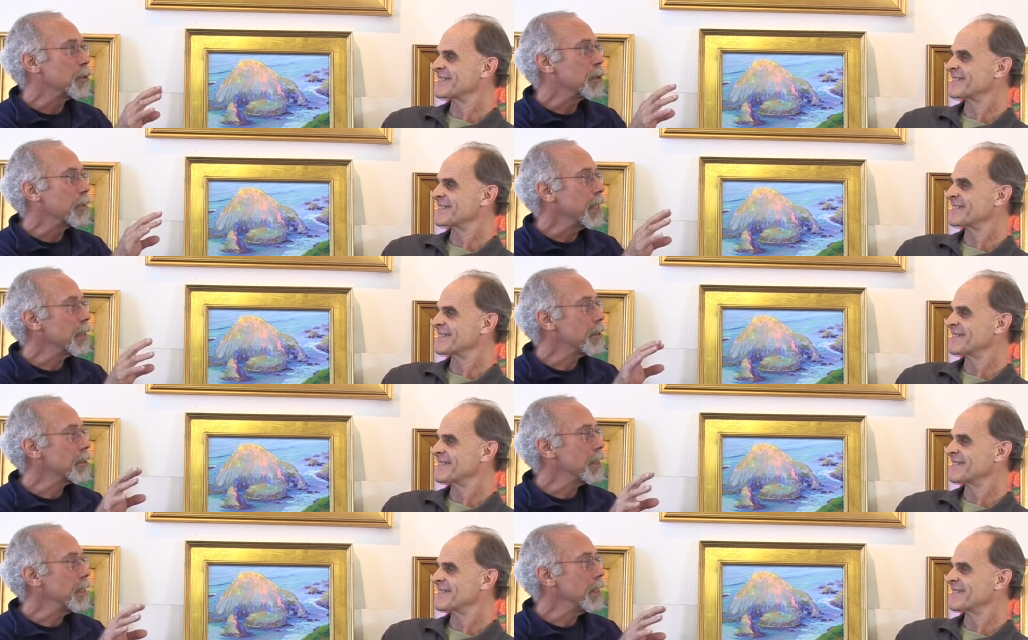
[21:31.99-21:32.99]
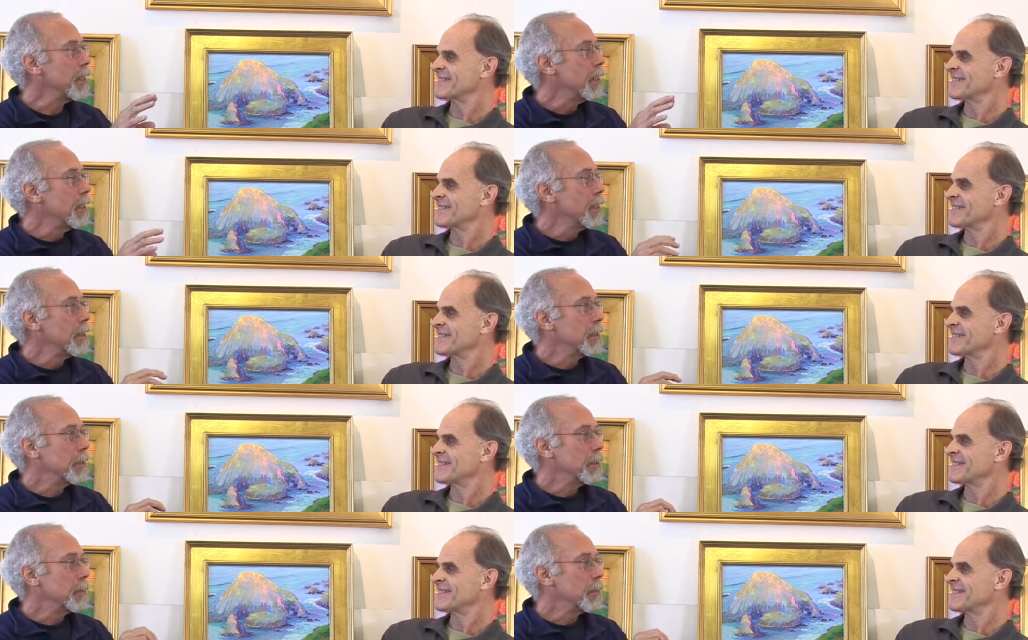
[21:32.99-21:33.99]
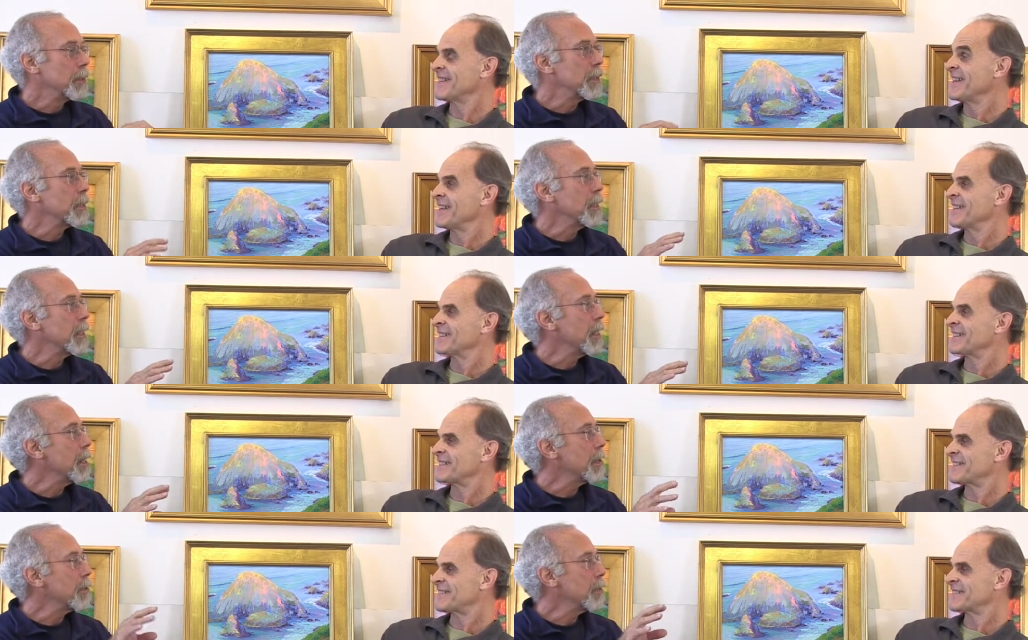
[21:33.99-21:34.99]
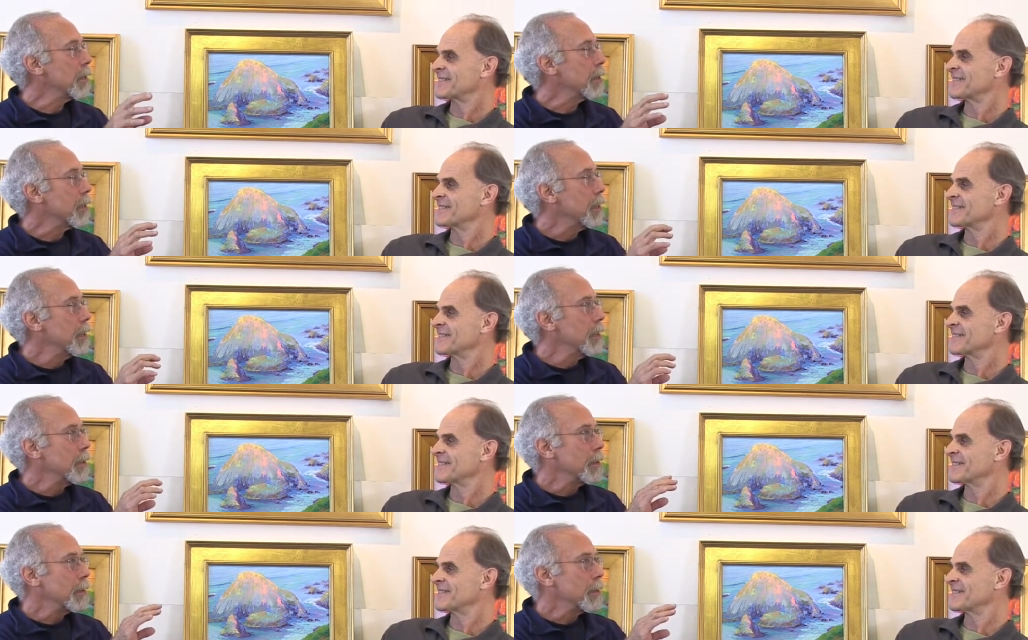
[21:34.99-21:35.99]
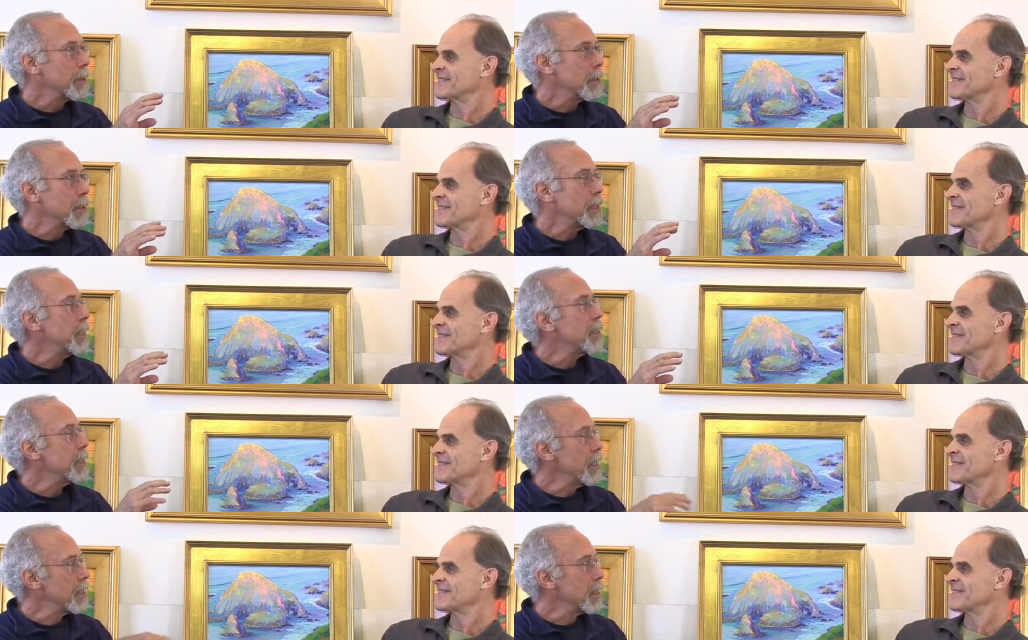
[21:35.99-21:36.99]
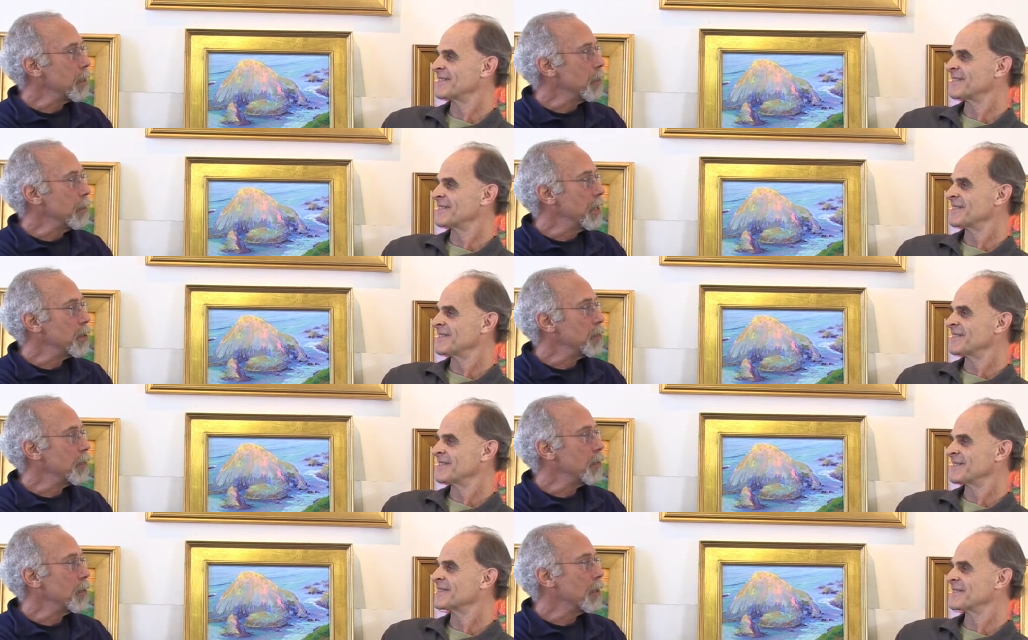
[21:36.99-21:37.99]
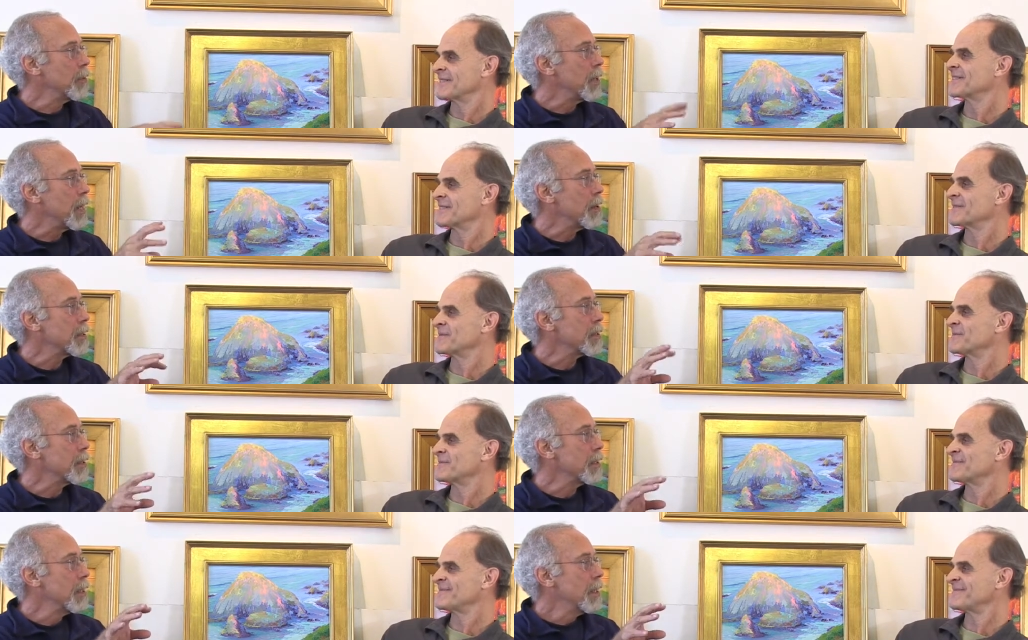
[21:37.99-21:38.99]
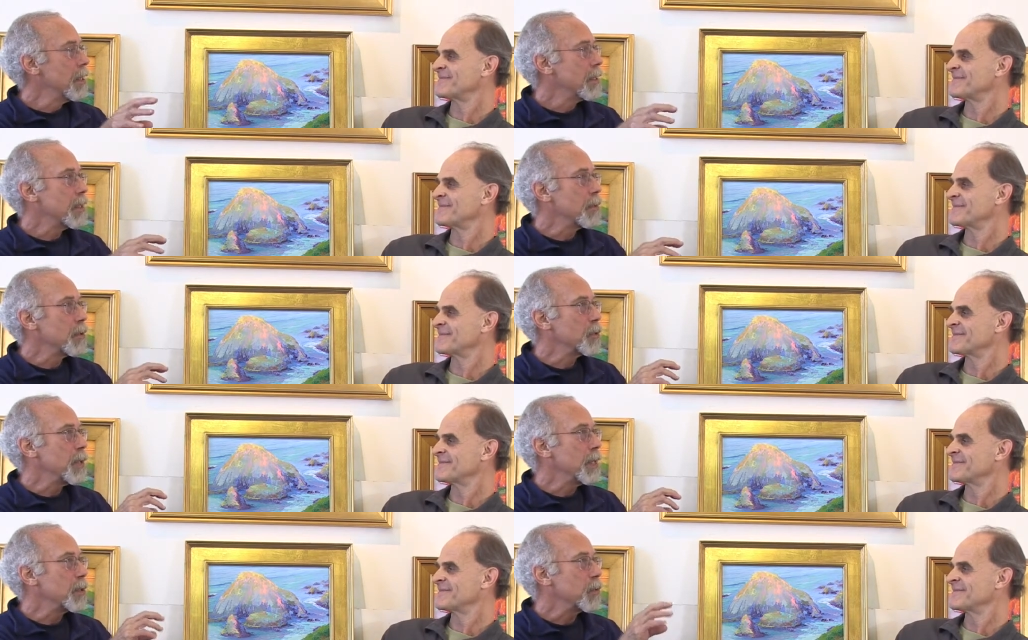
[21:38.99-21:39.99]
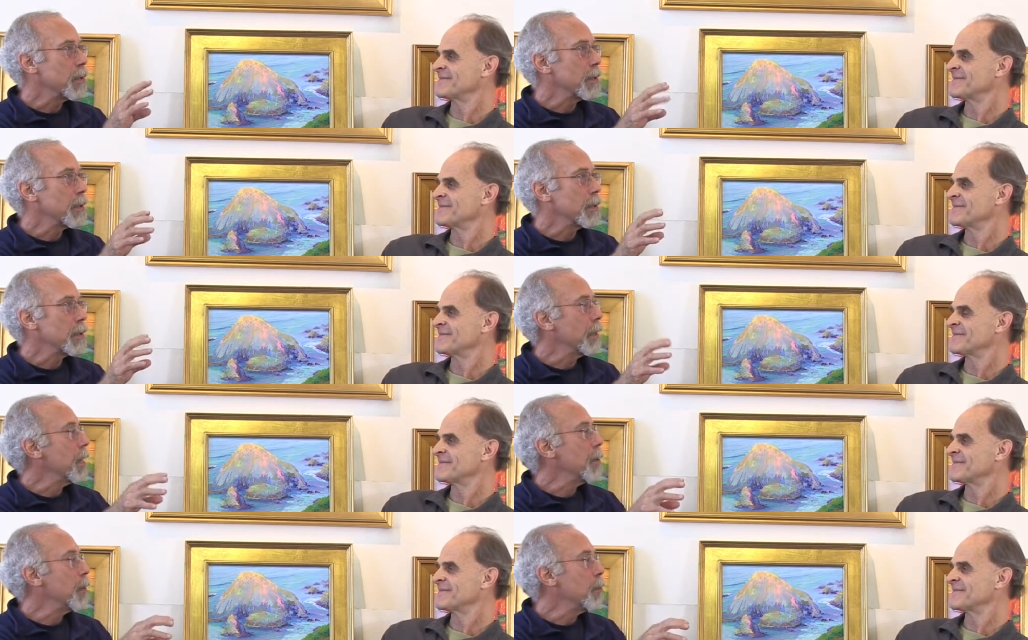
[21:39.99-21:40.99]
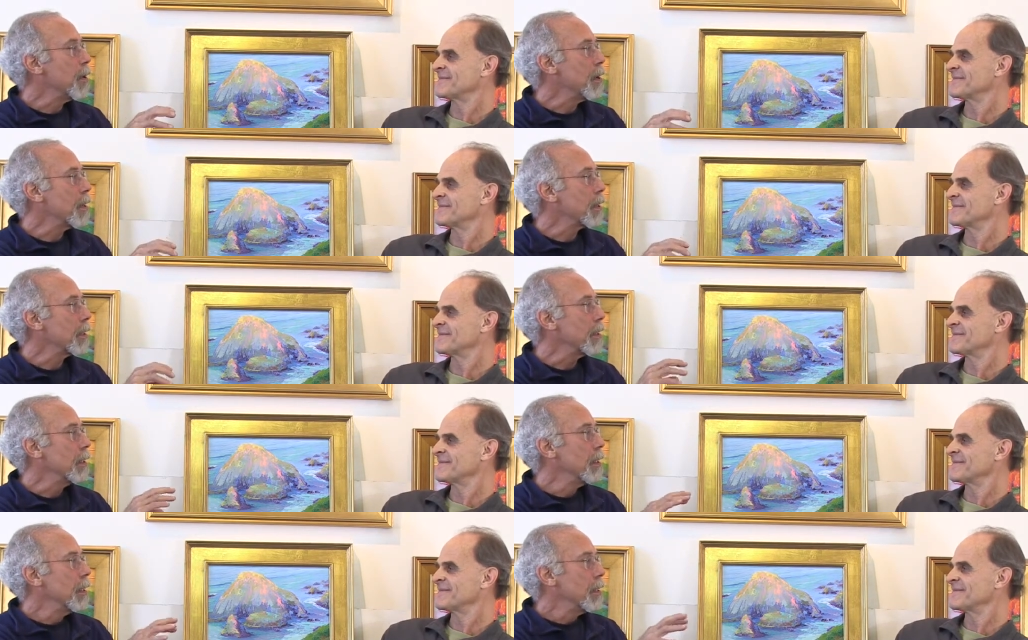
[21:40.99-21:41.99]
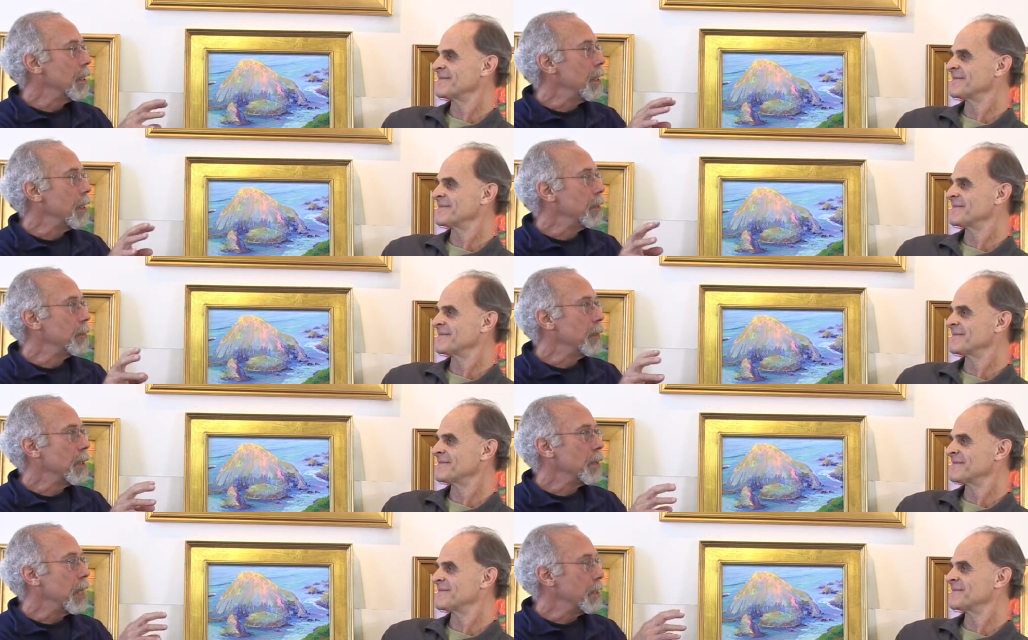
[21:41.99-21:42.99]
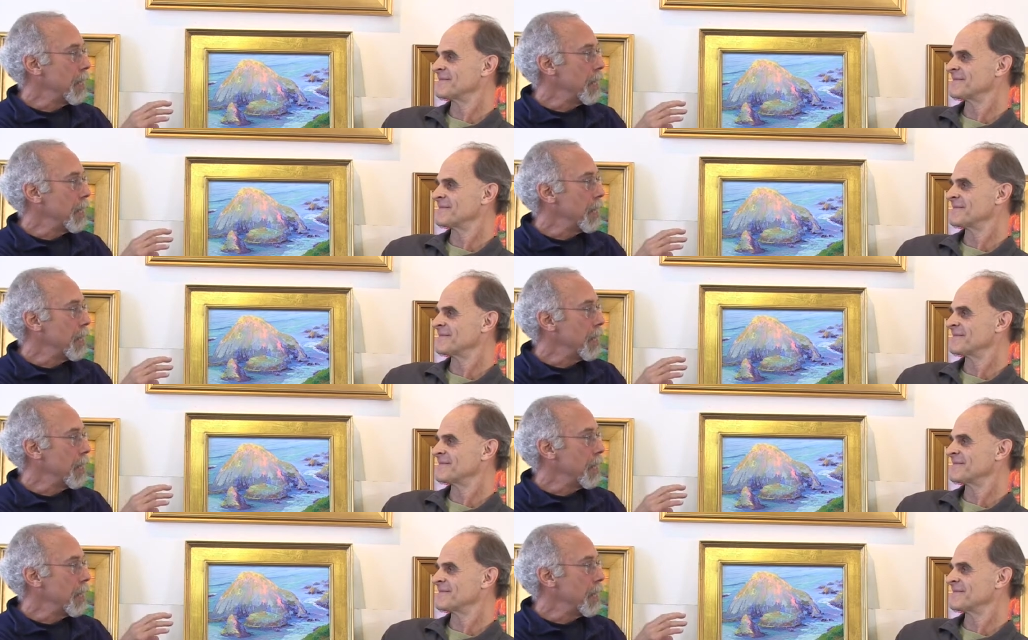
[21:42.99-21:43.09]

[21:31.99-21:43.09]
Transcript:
Speaker 1: sort of get the scene, um, particularly a lot of the the, the city scenes, like you mentioned before, in Paris, and mm-hmm. some of those paintings where the, are out in the park and, and, and, and